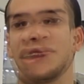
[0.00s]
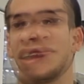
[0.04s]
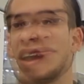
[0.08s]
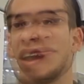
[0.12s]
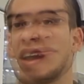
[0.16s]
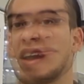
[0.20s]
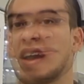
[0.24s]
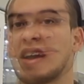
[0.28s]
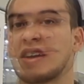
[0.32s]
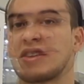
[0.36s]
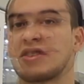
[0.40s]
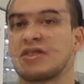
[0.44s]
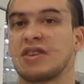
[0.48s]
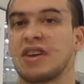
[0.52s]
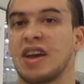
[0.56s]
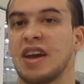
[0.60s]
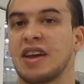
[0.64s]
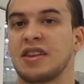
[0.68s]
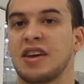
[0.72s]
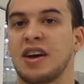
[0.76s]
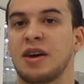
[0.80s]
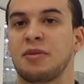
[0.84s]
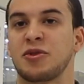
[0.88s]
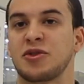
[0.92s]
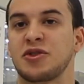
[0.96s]
And I actually
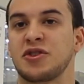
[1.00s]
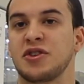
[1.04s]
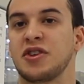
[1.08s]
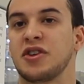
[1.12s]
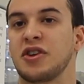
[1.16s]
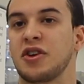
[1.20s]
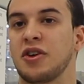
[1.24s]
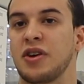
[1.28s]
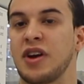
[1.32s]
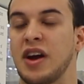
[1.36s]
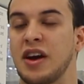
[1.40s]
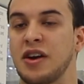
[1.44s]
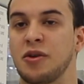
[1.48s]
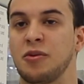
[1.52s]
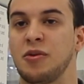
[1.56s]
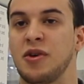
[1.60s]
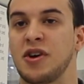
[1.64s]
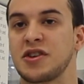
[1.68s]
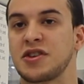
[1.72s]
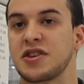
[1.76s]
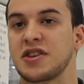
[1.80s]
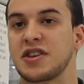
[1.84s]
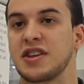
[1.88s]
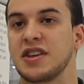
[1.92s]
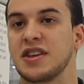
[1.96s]
had the opportunity to go down to
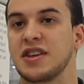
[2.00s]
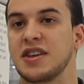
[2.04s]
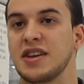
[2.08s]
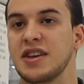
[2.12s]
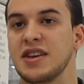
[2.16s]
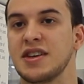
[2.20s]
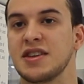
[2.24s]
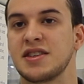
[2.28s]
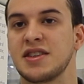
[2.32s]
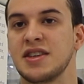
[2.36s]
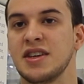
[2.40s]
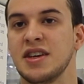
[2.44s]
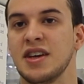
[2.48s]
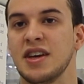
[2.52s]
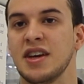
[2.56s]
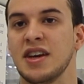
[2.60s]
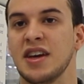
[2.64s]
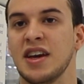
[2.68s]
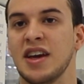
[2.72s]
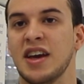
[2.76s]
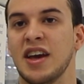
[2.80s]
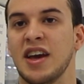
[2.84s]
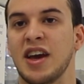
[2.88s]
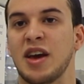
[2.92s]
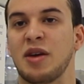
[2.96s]
Washington, D.C.
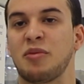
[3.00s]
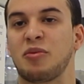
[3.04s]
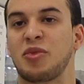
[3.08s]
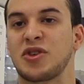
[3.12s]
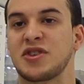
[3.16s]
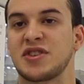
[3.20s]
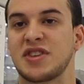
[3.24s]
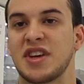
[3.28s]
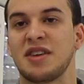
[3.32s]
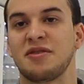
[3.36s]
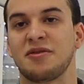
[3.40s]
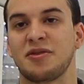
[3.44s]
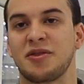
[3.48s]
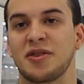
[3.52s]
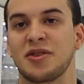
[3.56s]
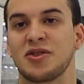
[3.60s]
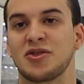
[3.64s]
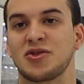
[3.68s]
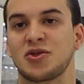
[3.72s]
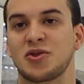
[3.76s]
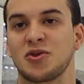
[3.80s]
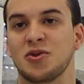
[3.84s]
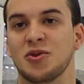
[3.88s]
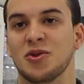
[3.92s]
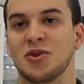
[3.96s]
and present for the
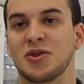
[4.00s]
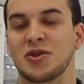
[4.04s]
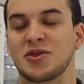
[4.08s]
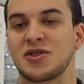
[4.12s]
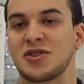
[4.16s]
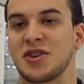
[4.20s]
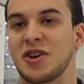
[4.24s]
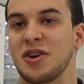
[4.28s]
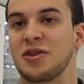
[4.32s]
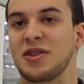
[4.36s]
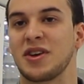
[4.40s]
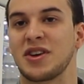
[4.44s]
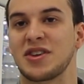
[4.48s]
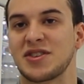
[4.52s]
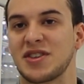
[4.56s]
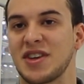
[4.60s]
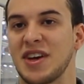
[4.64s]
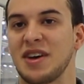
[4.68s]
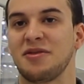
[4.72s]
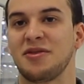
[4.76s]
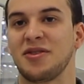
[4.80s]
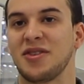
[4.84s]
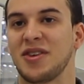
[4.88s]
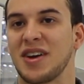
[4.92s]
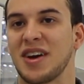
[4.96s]
school. So there's
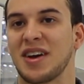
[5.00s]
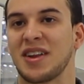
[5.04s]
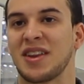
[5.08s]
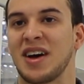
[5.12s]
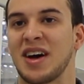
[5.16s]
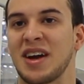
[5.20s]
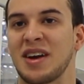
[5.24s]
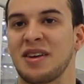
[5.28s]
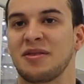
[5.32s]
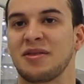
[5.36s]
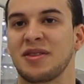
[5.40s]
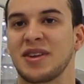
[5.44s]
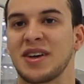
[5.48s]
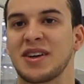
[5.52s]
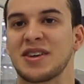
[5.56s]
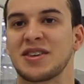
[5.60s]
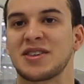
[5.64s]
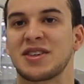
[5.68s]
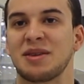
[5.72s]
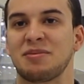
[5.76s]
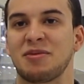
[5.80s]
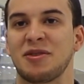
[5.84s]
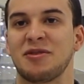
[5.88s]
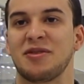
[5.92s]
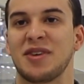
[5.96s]
definitely a lot of
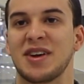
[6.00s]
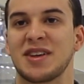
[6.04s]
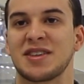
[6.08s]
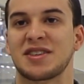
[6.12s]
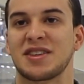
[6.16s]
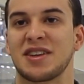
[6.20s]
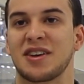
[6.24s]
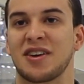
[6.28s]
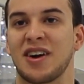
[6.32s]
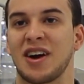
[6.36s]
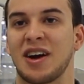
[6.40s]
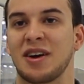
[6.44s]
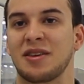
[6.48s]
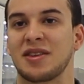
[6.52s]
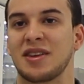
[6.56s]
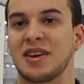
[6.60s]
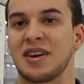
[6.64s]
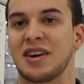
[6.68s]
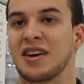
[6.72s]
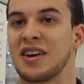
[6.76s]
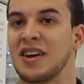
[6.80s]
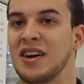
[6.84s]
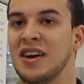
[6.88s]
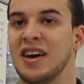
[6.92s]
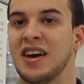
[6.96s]
leadership events that are out
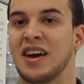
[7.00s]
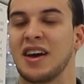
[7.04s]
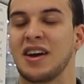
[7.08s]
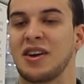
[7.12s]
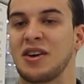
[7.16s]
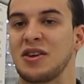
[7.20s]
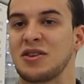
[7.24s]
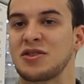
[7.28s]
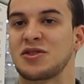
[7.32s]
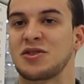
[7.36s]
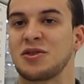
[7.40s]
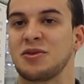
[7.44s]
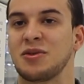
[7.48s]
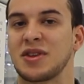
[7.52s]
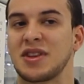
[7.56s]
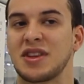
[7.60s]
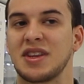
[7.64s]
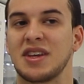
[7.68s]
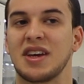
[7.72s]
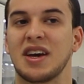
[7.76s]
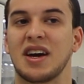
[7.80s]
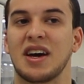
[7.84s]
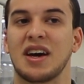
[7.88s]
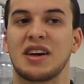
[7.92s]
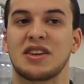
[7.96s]
there. And also with
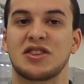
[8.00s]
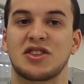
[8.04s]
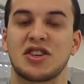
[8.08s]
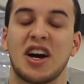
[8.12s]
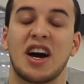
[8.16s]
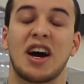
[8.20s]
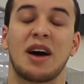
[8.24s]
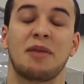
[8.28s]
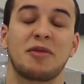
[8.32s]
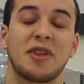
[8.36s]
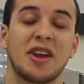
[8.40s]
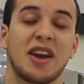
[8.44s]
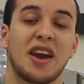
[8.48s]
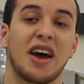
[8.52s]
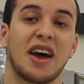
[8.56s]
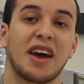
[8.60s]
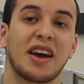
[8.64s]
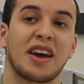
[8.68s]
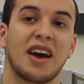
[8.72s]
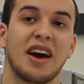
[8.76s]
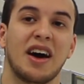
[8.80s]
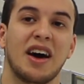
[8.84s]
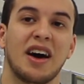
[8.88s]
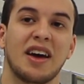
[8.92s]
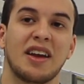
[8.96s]
the job that I
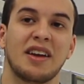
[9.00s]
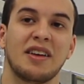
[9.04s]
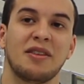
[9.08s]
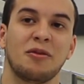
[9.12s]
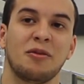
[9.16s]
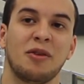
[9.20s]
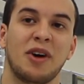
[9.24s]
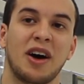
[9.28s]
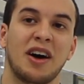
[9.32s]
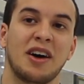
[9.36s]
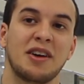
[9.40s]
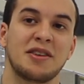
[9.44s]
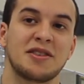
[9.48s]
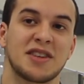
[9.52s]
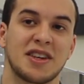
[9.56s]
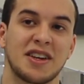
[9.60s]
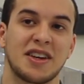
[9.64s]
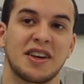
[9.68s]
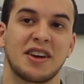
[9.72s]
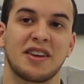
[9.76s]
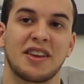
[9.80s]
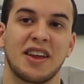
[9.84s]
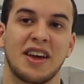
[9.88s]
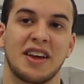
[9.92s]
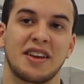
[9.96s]
got while I was
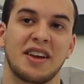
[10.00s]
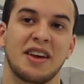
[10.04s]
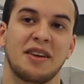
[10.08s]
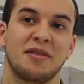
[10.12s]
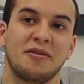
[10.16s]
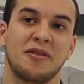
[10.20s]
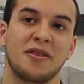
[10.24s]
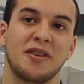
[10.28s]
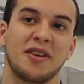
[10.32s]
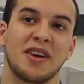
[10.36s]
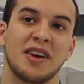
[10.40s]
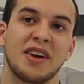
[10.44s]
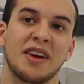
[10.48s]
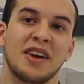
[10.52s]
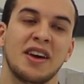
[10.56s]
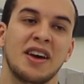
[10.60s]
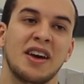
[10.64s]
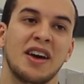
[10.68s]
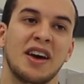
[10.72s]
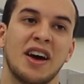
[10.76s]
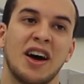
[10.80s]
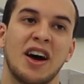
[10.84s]
in here, that definitely